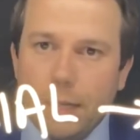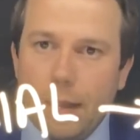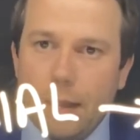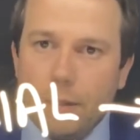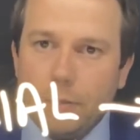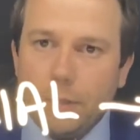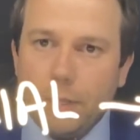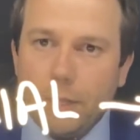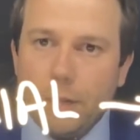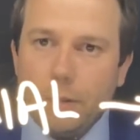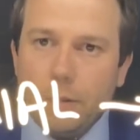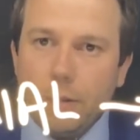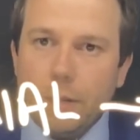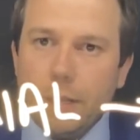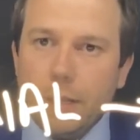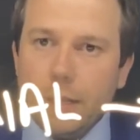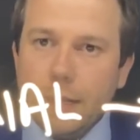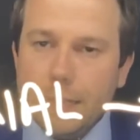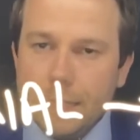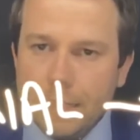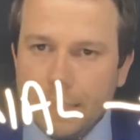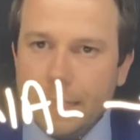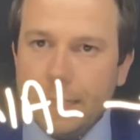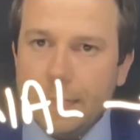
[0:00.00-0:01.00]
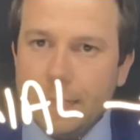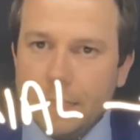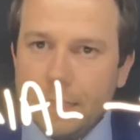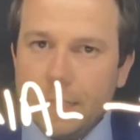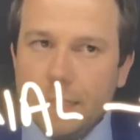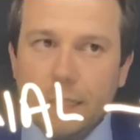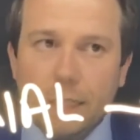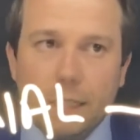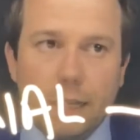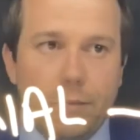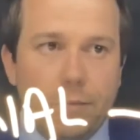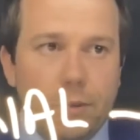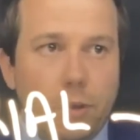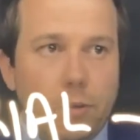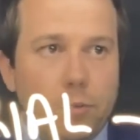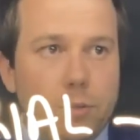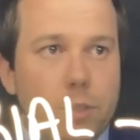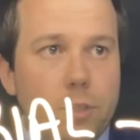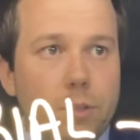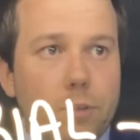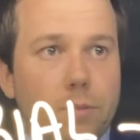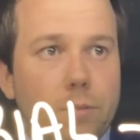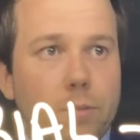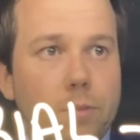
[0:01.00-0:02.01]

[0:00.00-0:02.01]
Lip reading: out there is ENC 1102.